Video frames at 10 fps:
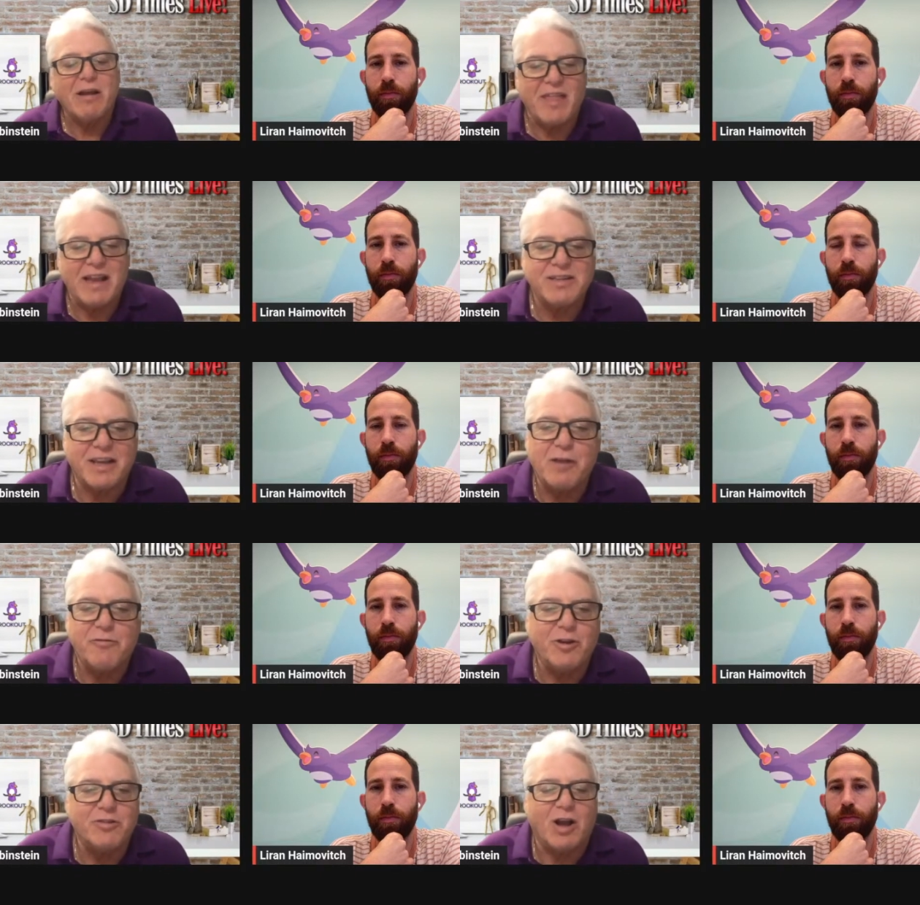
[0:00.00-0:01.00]
Speaker 1: Thanks again for
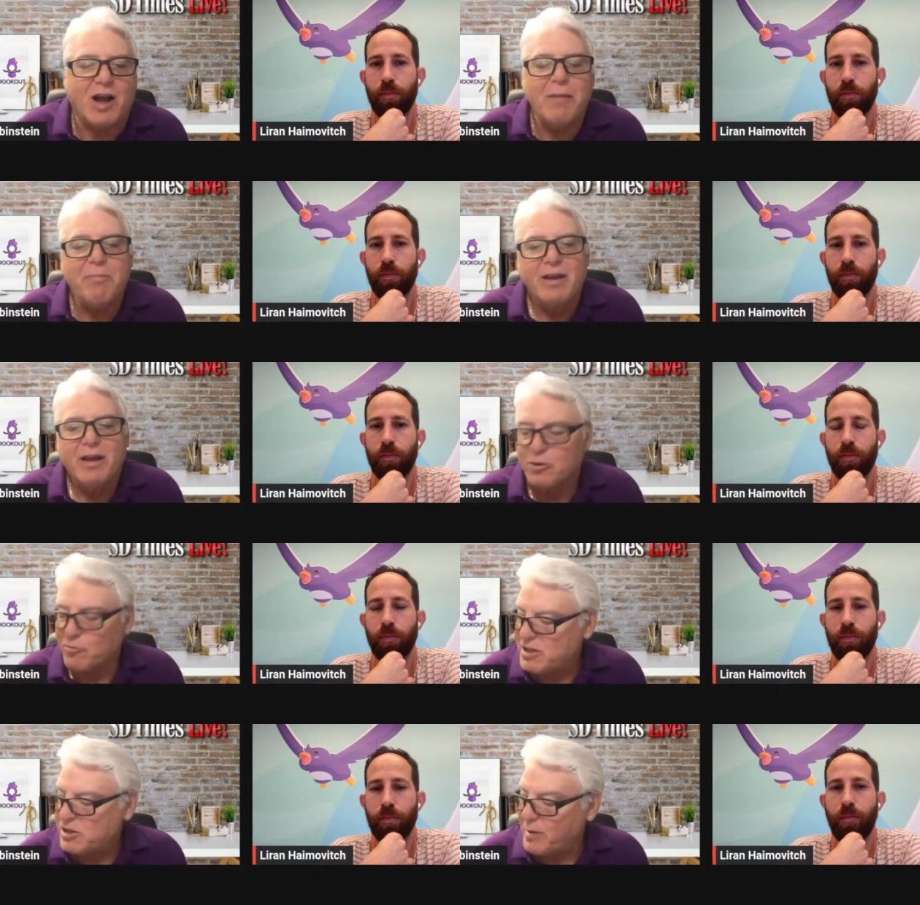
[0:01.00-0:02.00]
your time.
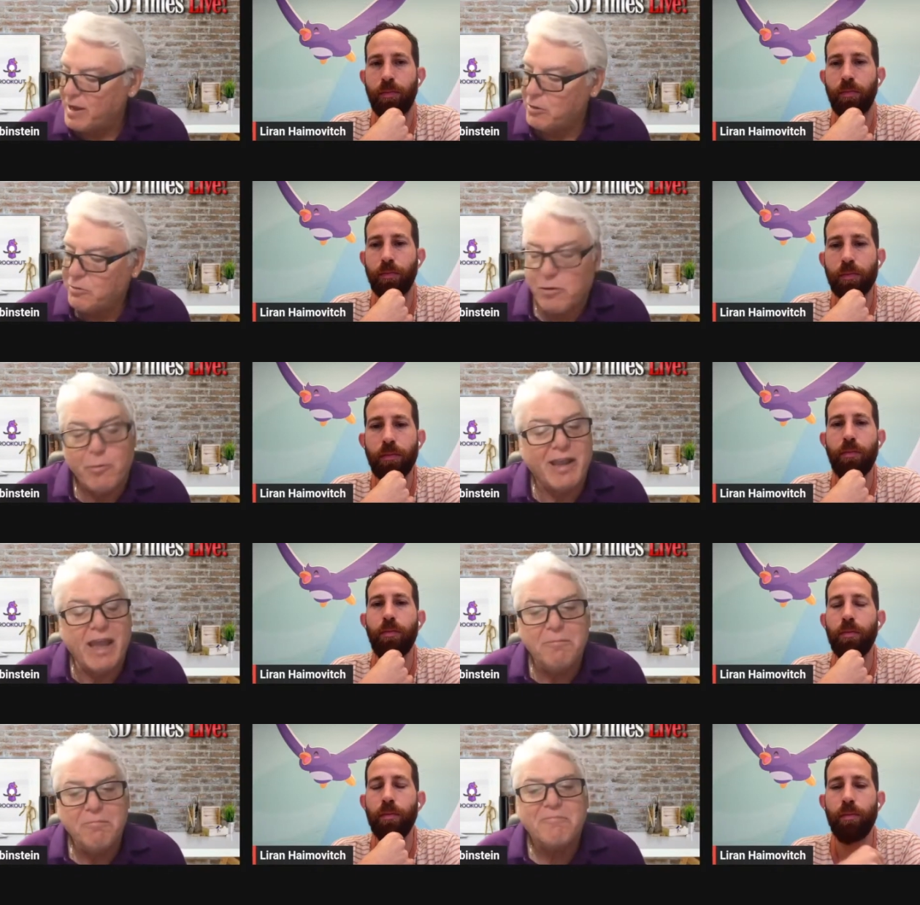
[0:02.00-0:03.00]
Great speaking with you
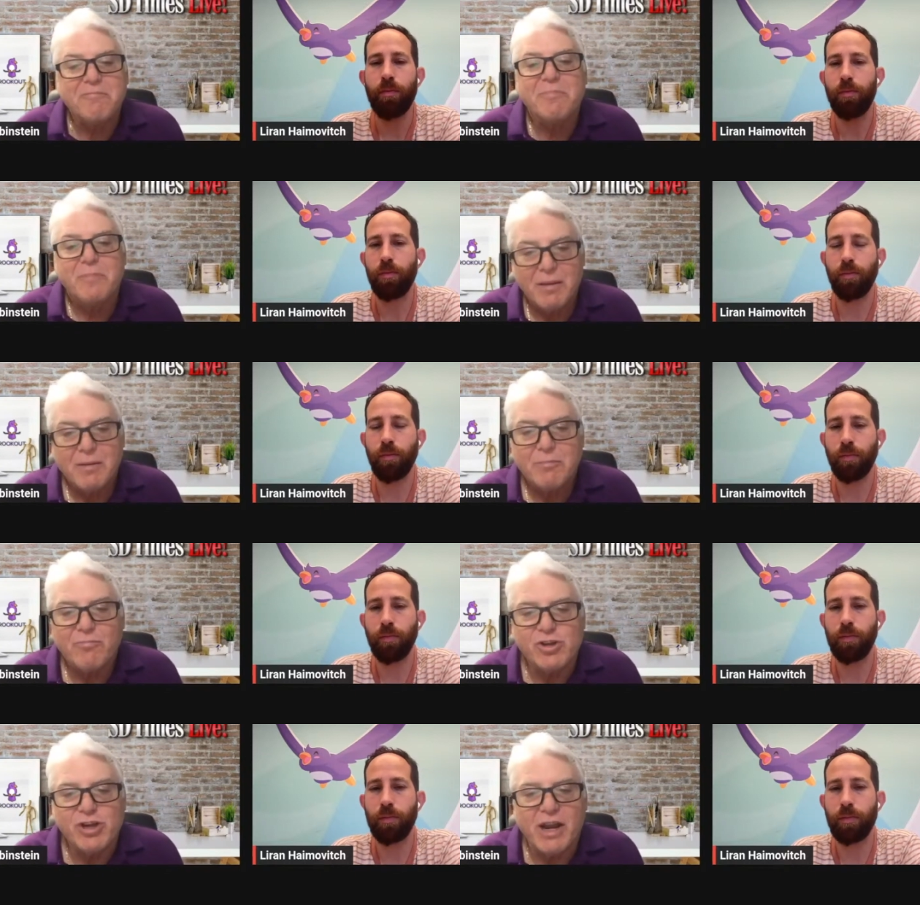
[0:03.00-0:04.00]
again.
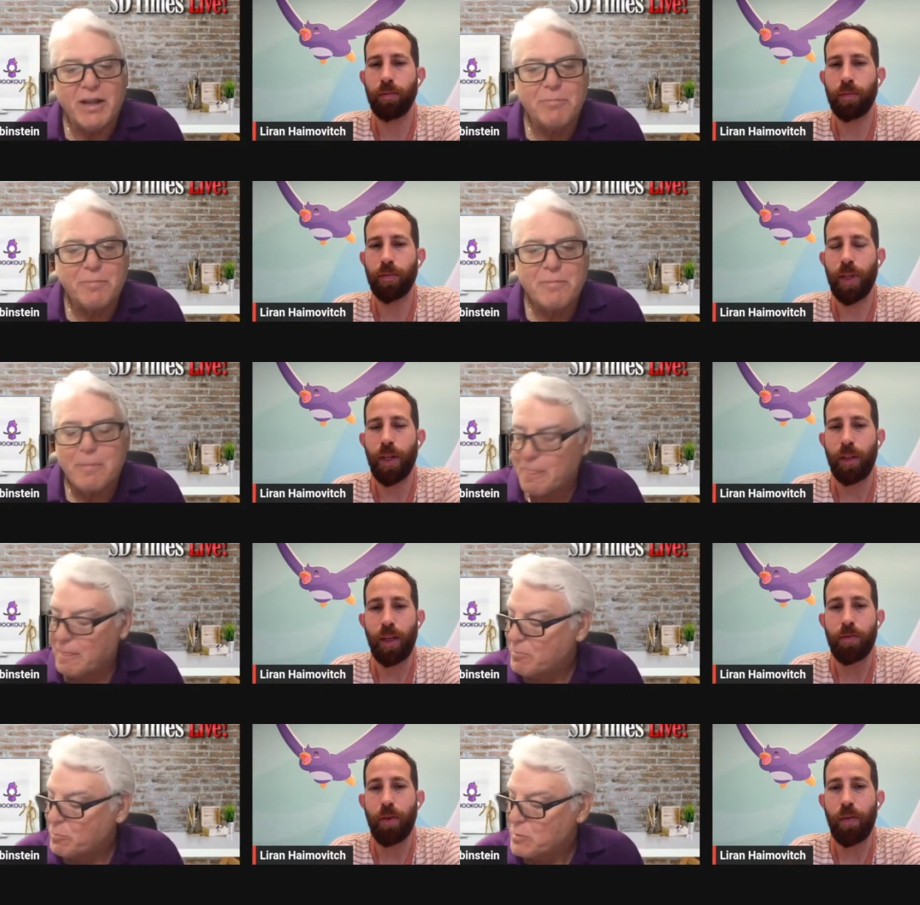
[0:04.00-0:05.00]
Appreciate it.
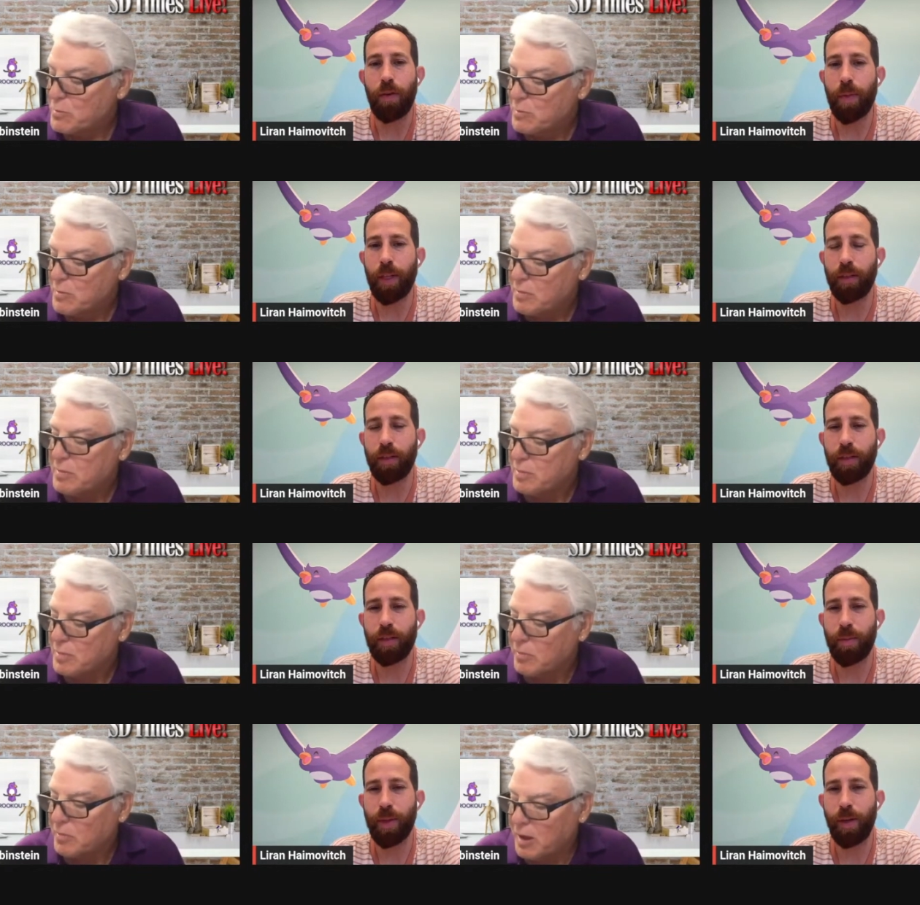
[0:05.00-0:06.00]
Speaker 2: Thanks for having me.
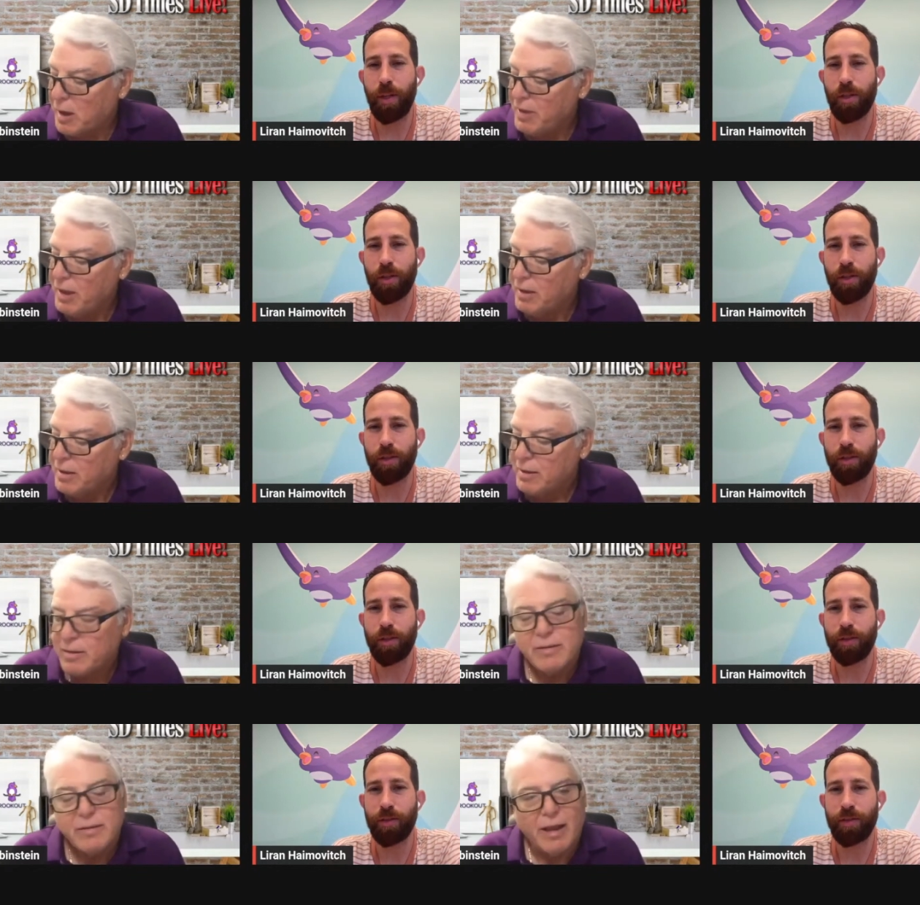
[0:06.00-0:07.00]
It's been yep. a pleasure.
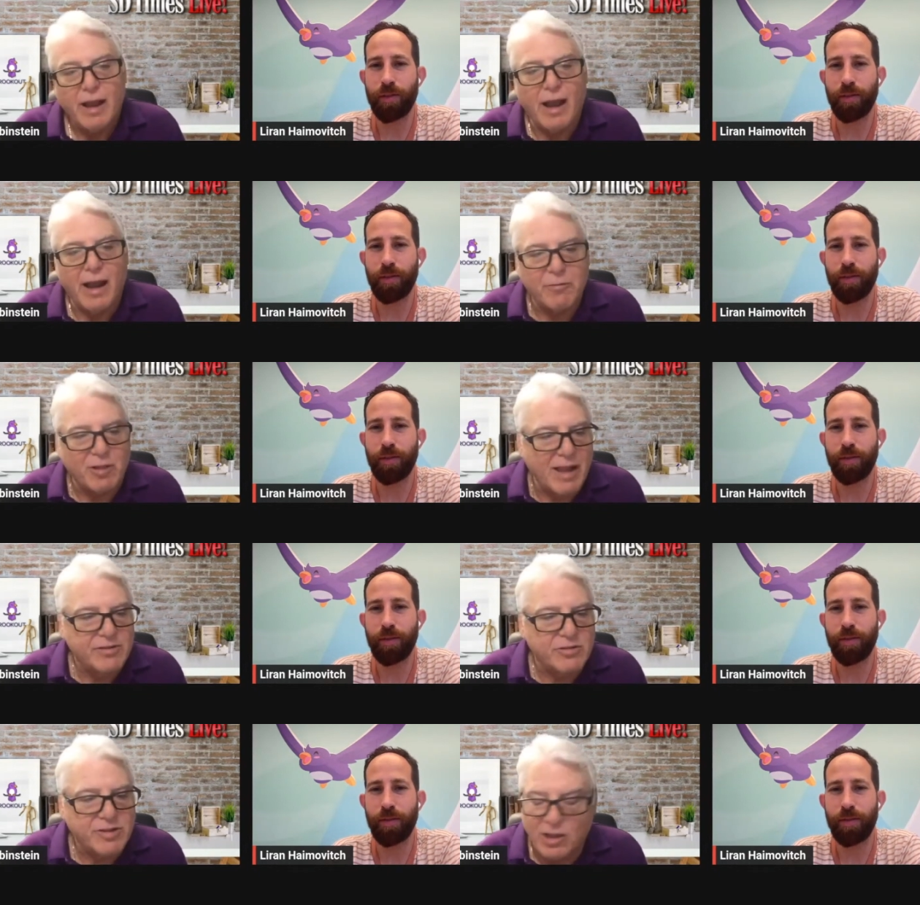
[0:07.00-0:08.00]
Speaker 1: I would like to
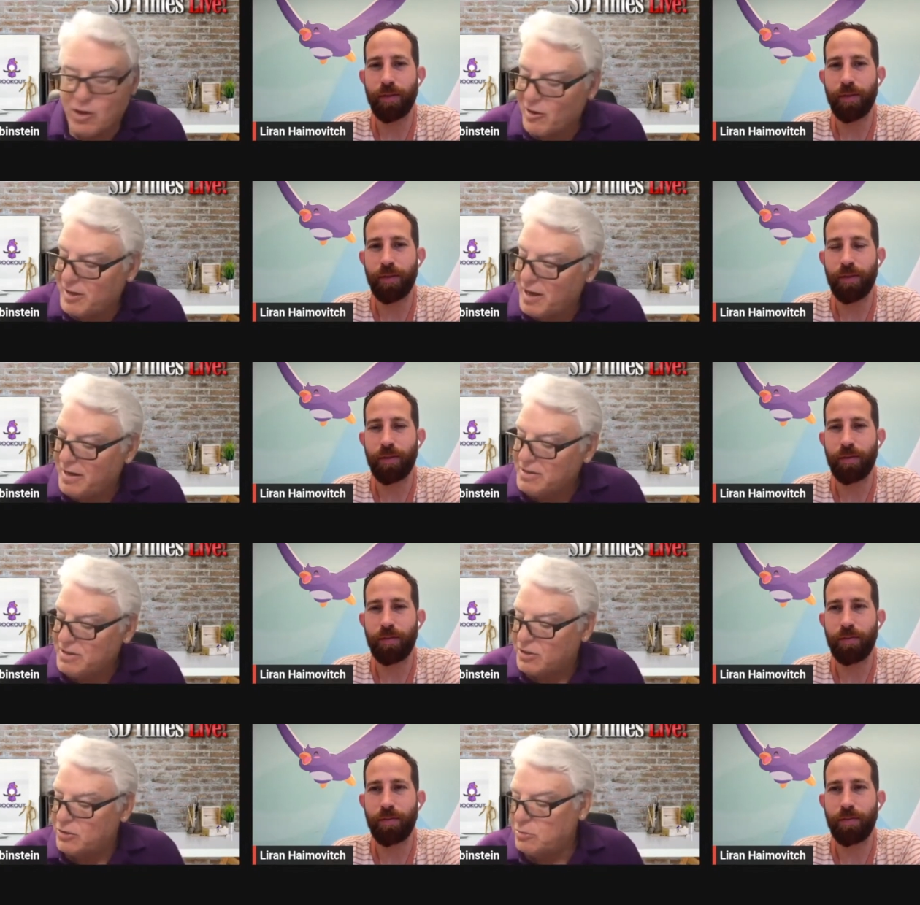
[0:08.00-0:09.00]
tell our attendees
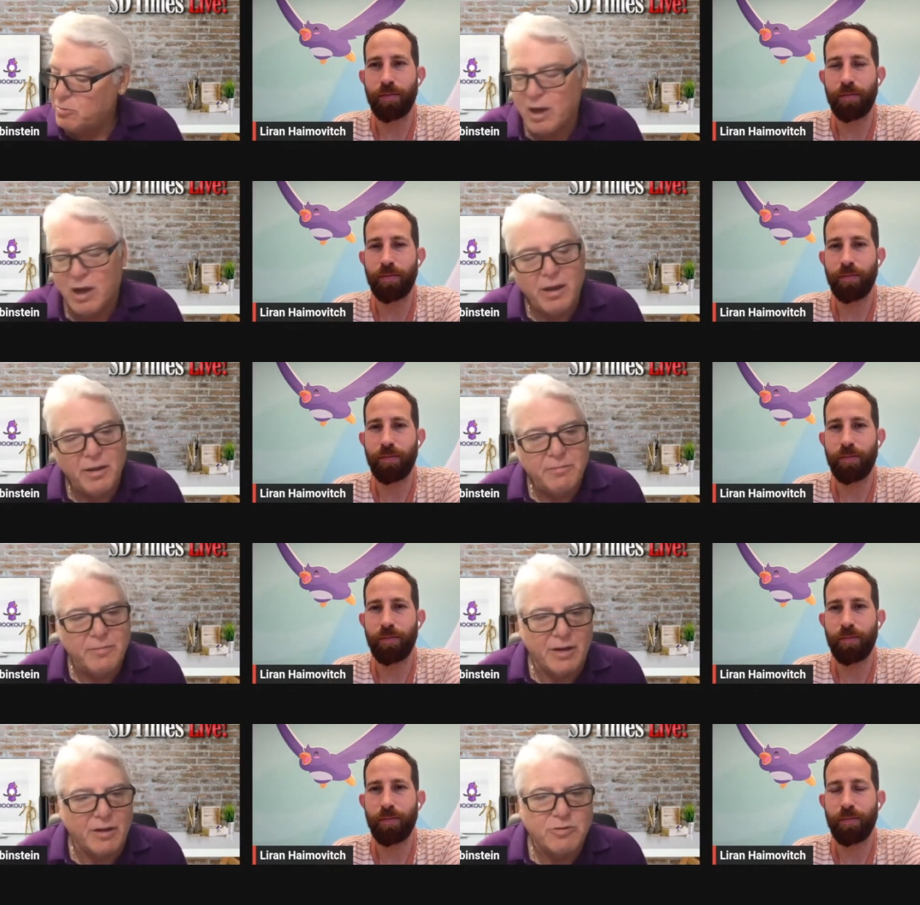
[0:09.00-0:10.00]
to, uh, you
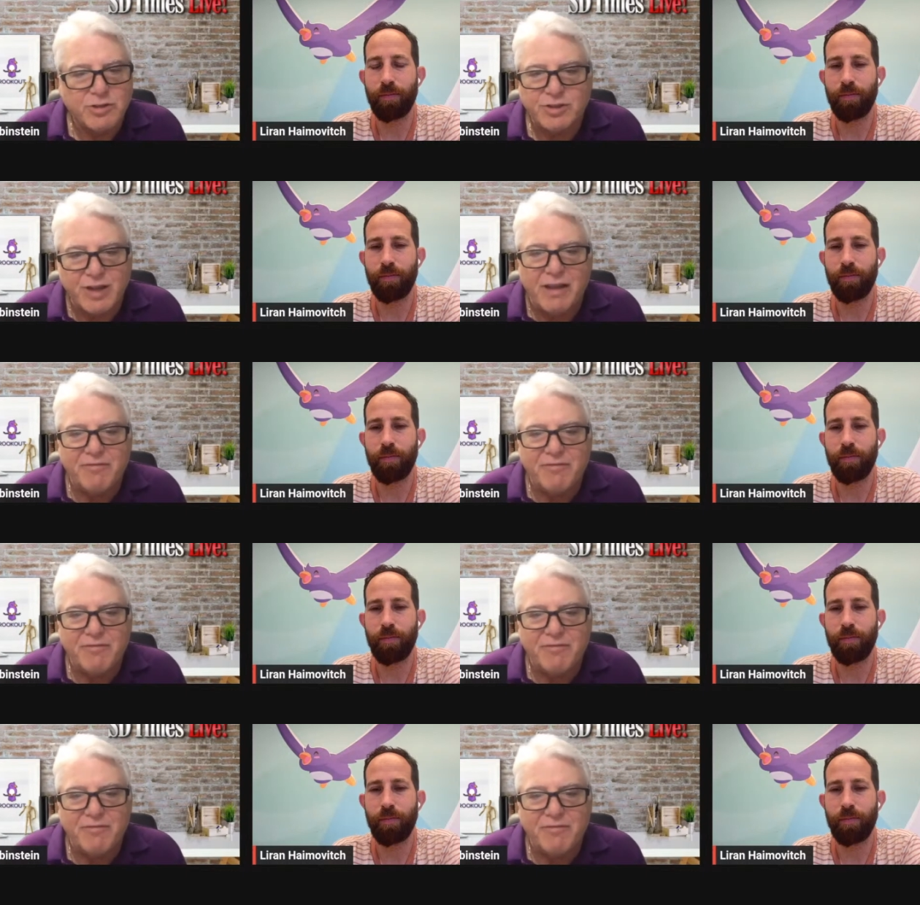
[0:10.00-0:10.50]
know, save the